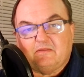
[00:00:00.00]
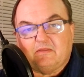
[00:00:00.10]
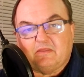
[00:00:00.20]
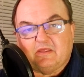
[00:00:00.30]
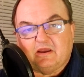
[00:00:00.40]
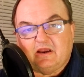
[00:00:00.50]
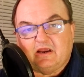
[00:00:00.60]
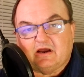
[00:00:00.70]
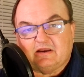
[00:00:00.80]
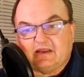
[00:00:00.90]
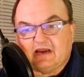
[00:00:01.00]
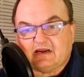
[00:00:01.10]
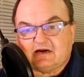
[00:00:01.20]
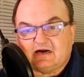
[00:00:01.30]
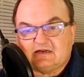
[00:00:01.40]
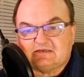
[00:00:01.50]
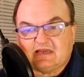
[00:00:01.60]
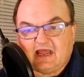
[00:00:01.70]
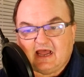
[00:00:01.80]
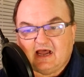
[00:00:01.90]
The Nikons
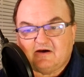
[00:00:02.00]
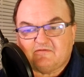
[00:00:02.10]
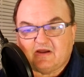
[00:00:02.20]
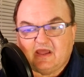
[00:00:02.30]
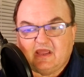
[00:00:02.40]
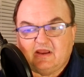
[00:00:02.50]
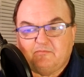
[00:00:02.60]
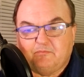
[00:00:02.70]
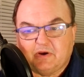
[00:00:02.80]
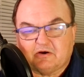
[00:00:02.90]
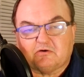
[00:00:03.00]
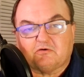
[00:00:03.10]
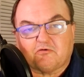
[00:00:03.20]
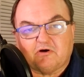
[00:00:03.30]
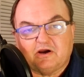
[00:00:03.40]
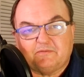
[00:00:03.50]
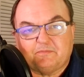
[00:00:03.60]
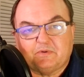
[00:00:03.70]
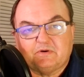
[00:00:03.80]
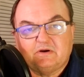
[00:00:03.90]
have a bigger
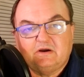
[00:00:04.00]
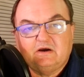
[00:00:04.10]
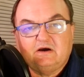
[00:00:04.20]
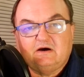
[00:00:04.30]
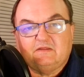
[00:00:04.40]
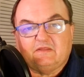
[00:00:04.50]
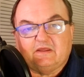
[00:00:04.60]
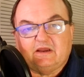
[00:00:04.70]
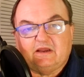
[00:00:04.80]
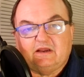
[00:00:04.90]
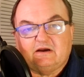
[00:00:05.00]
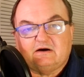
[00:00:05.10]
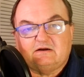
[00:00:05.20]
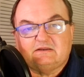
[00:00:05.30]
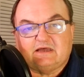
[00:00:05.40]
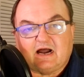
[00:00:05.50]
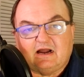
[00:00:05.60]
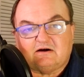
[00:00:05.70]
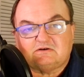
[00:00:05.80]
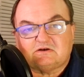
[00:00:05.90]
grip. The
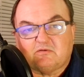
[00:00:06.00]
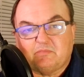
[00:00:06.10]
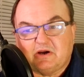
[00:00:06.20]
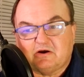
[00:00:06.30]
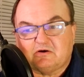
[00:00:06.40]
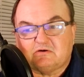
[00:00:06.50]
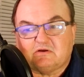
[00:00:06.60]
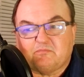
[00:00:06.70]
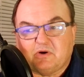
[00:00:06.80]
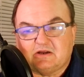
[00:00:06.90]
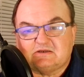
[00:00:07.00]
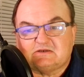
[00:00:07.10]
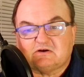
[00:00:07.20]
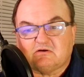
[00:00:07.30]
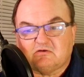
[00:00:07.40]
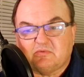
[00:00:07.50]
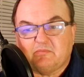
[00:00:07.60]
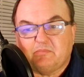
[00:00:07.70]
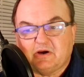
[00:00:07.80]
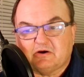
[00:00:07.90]
dials are bigger. The buttons are a little
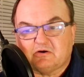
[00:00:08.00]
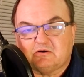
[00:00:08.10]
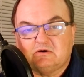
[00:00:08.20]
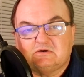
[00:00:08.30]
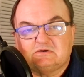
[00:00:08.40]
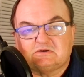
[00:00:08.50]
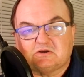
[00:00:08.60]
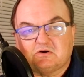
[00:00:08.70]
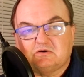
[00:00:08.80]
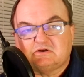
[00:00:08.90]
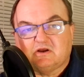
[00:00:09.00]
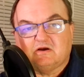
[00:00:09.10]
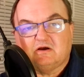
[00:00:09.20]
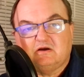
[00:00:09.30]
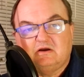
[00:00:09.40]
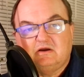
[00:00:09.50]
bit bigger. So it's gonna